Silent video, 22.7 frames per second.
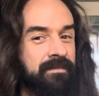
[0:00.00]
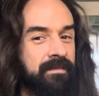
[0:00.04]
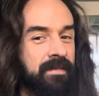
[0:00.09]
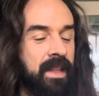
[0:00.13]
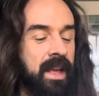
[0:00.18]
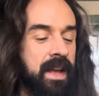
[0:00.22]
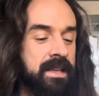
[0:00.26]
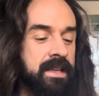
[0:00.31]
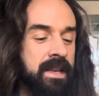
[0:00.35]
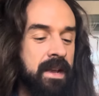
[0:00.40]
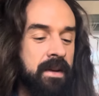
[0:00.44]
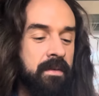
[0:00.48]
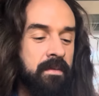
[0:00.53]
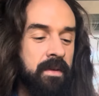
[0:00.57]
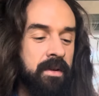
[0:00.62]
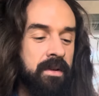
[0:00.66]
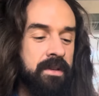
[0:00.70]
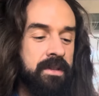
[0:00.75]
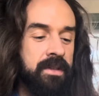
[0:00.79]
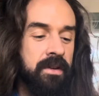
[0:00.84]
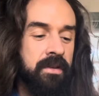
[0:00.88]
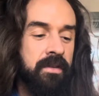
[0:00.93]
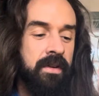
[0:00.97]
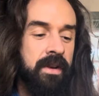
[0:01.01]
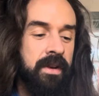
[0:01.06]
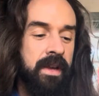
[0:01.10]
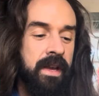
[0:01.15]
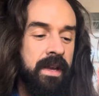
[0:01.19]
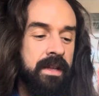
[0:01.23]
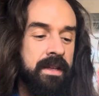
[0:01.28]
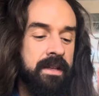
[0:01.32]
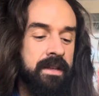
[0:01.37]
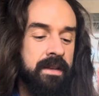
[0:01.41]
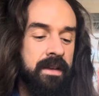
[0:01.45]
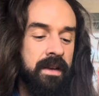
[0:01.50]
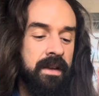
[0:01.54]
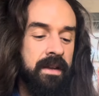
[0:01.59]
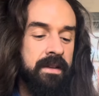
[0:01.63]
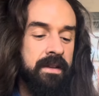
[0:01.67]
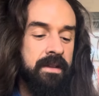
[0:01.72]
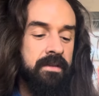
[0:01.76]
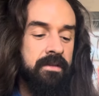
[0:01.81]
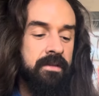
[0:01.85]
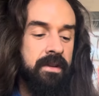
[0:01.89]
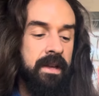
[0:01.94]
as I will to create
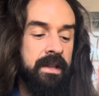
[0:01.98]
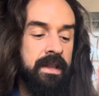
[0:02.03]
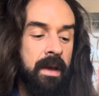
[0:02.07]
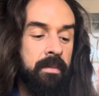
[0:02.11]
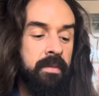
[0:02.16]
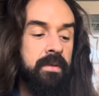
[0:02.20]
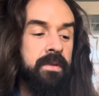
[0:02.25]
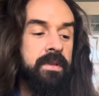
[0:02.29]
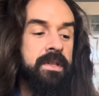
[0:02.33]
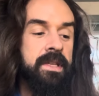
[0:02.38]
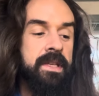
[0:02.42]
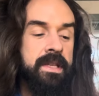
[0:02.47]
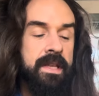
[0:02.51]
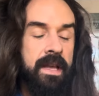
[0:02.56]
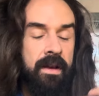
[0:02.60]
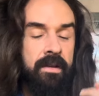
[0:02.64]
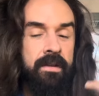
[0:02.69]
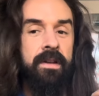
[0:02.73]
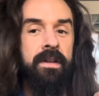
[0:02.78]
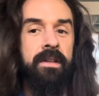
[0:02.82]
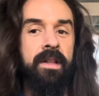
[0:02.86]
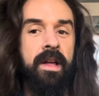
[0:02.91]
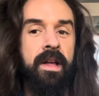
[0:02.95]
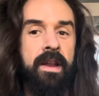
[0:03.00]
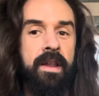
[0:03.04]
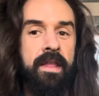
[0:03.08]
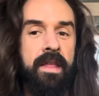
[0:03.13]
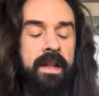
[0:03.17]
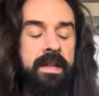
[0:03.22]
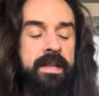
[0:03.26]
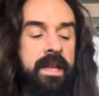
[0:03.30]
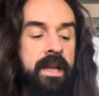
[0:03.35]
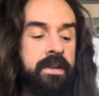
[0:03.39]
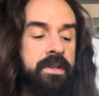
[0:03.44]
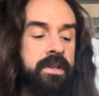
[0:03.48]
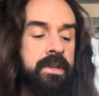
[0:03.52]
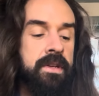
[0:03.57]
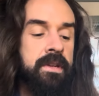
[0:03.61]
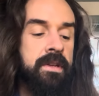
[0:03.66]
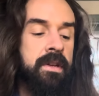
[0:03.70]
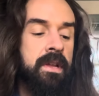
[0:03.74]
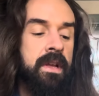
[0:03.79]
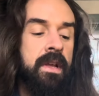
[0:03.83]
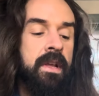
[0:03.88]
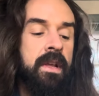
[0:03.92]
that bluesy sound and a lot of that
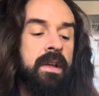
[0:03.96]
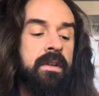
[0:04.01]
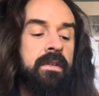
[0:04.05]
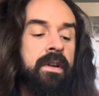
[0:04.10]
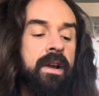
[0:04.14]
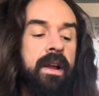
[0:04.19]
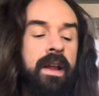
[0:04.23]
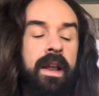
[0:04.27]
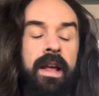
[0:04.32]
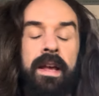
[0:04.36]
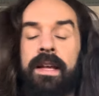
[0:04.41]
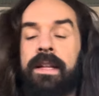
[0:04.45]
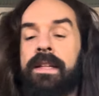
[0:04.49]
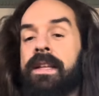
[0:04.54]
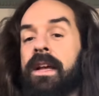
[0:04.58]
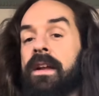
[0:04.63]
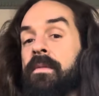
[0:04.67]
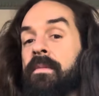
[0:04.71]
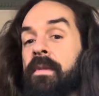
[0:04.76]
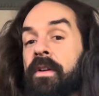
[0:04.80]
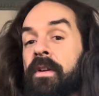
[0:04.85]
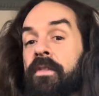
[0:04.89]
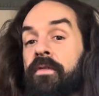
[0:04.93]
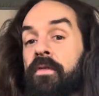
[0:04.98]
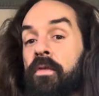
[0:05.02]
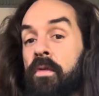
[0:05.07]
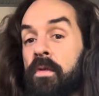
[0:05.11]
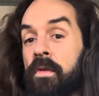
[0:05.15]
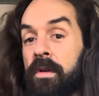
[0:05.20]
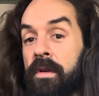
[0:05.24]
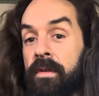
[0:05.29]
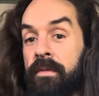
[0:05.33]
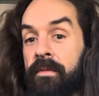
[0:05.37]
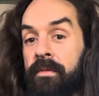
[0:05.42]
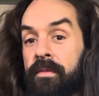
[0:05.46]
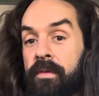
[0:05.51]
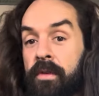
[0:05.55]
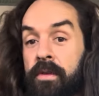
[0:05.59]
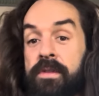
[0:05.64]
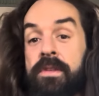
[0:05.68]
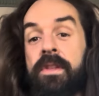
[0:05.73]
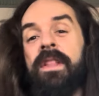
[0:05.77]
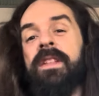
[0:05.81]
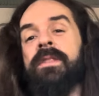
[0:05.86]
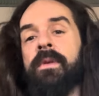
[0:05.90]
tension, right? I get down to my 4.
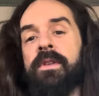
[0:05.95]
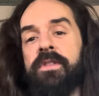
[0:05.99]
Oh, so that's my